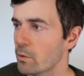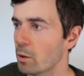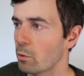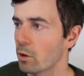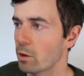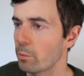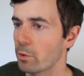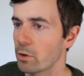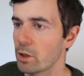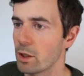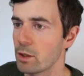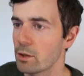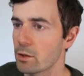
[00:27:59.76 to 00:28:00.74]
We're going to put
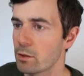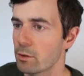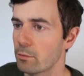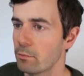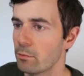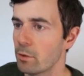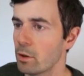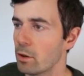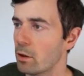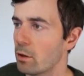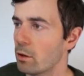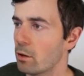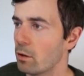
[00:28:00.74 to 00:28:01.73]
these
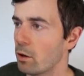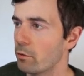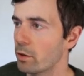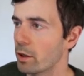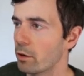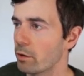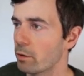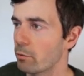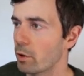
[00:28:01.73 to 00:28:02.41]
over here on the